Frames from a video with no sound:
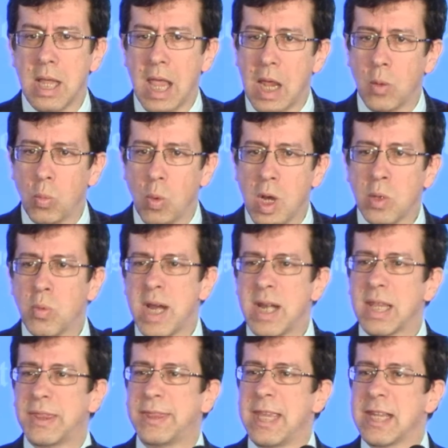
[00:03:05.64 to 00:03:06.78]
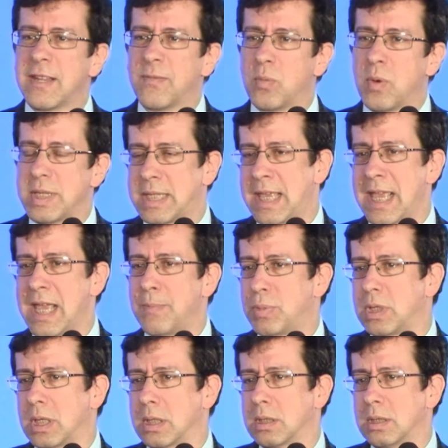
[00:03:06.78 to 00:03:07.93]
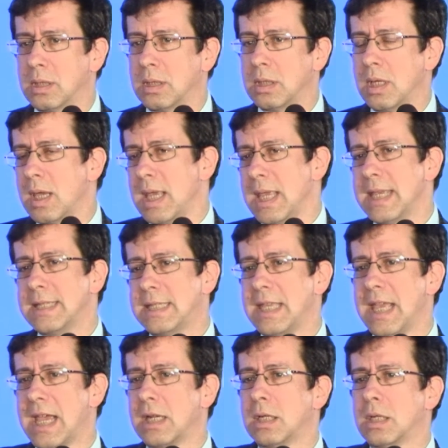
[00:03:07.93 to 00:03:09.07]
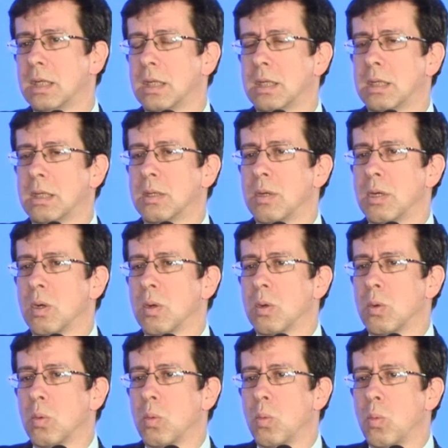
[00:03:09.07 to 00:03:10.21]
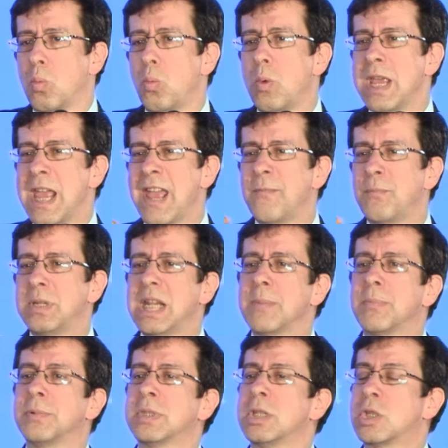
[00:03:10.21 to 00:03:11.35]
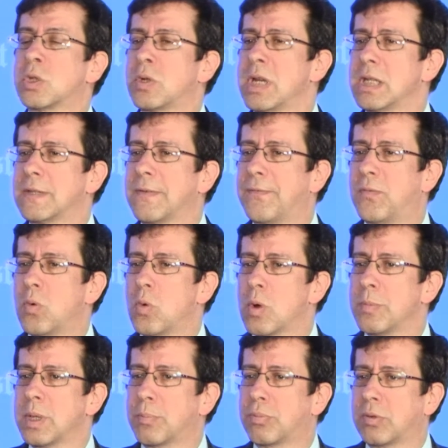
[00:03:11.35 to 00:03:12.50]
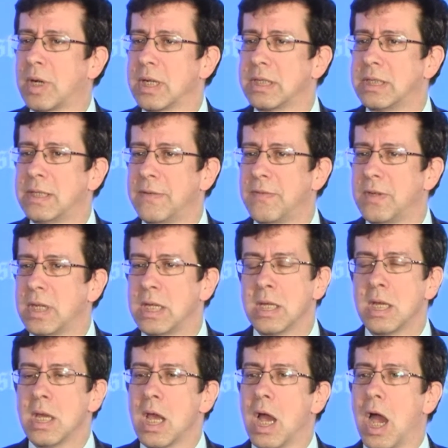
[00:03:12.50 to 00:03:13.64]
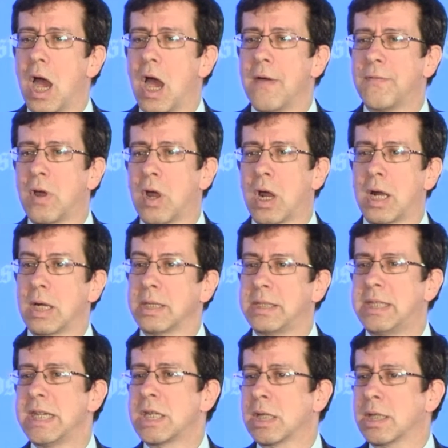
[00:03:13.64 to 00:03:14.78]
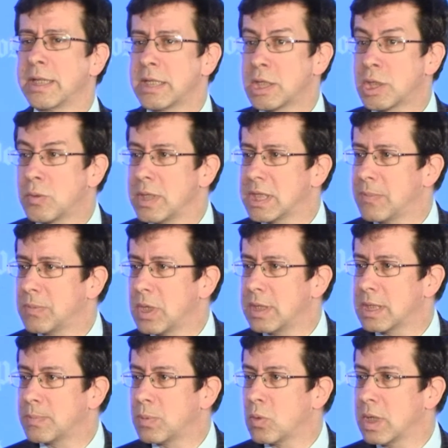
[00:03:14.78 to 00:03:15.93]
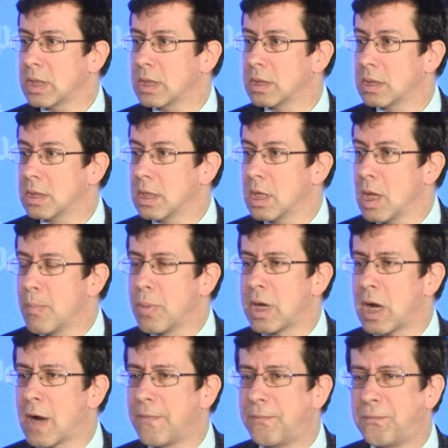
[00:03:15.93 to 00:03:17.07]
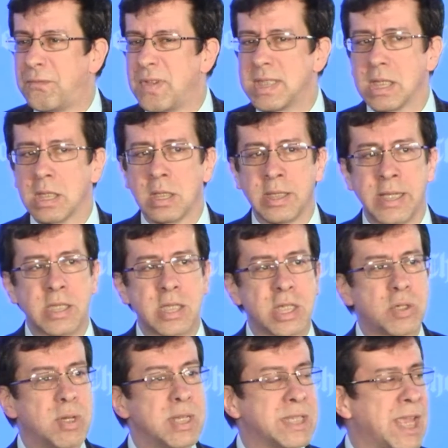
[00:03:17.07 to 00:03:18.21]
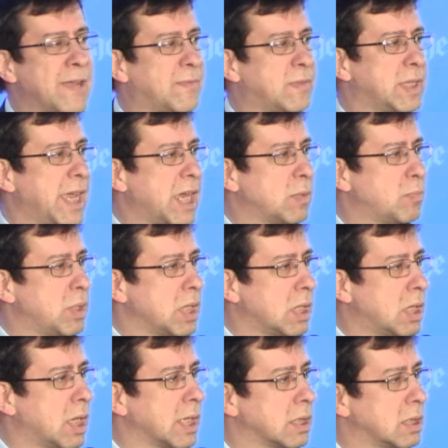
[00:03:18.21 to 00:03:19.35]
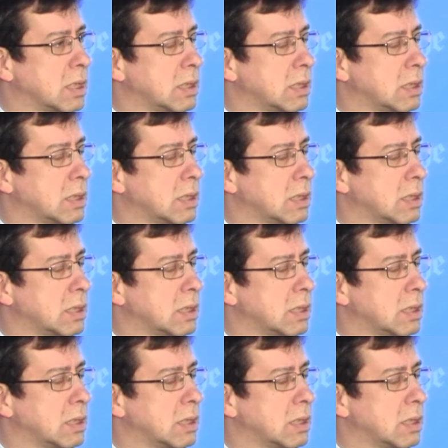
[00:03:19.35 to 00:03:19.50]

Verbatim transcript: And one way to think of what's happening is that we have been able to transform the productivity of our digital industries up to this point, but our physical industries have lagged behind.